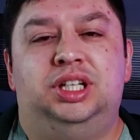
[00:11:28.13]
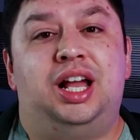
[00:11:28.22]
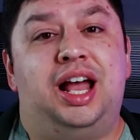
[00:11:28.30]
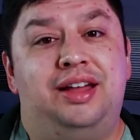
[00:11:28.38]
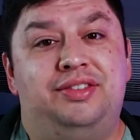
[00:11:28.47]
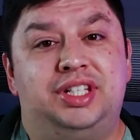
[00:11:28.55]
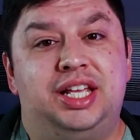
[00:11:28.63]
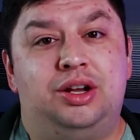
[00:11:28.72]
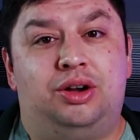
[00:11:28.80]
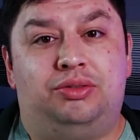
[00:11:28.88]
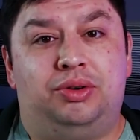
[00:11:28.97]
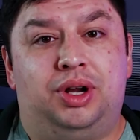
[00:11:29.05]
I have to say
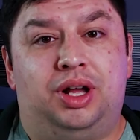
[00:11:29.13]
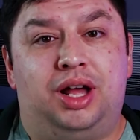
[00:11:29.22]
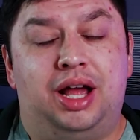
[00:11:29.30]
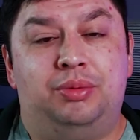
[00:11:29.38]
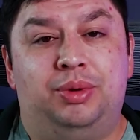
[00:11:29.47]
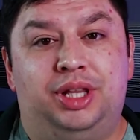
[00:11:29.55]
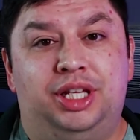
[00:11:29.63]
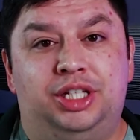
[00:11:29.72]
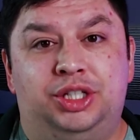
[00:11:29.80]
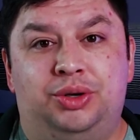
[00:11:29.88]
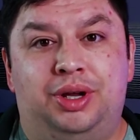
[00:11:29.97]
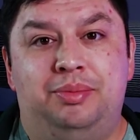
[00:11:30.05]
overall, I really
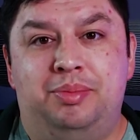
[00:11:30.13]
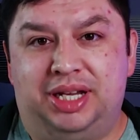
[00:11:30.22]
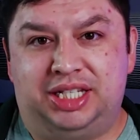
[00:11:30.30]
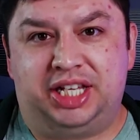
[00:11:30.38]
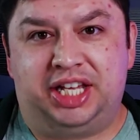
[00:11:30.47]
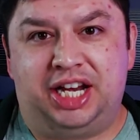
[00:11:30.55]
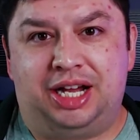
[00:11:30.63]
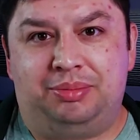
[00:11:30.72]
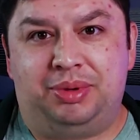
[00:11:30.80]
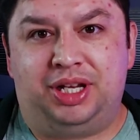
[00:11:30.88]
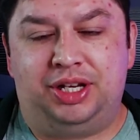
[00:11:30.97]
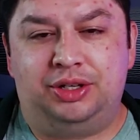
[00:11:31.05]
enjoyed mixing it up
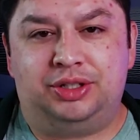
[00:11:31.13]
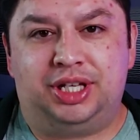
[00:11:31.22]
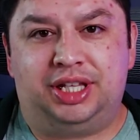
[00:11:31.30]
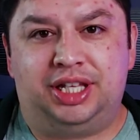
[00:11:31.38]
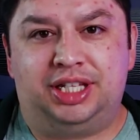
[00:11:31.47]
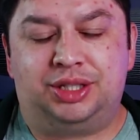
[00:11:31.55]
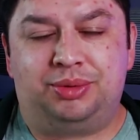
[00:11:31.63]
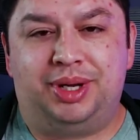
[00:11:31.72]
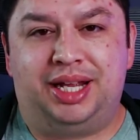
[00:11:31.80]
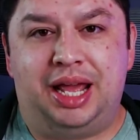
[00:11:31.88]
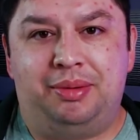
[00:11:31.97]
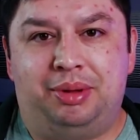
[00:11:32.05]
and using these 3
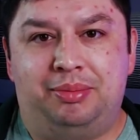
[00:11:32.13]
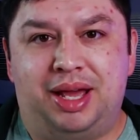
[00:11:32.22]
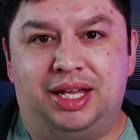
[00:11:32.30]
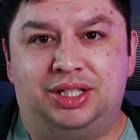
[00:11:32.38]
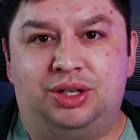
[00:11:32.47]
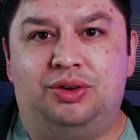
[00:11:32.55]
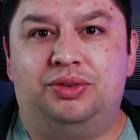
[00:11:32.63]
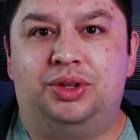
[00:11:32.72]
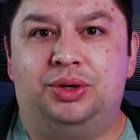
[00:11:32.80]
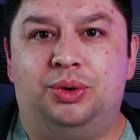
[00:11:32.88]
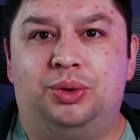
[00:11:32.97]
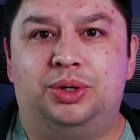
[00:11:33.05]
gaming mice over the
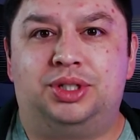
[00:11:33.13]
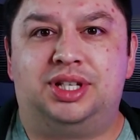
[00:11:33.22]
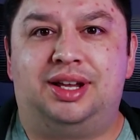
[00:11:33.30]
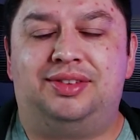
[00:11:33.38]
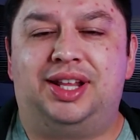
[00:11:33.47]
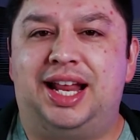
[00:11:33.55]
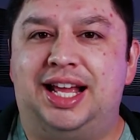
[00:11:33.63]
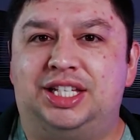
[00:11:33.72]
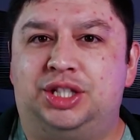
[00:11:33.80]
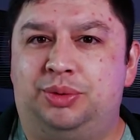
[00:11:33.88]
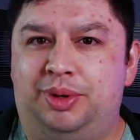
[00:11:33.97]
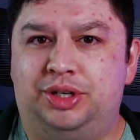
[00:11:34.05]
course of the
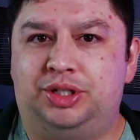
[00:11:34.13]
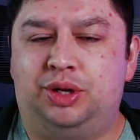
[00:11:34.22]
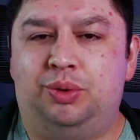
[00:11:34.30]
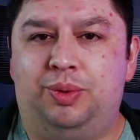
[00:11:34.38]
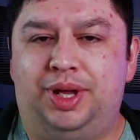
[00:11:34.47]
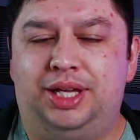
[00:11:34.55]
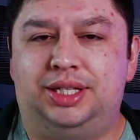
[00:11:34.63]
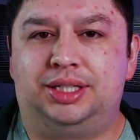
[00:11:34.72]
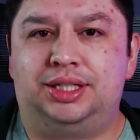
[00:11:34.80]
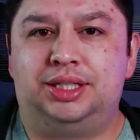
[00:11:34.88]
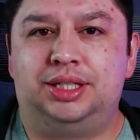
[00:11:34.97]
last 3 or so weeks.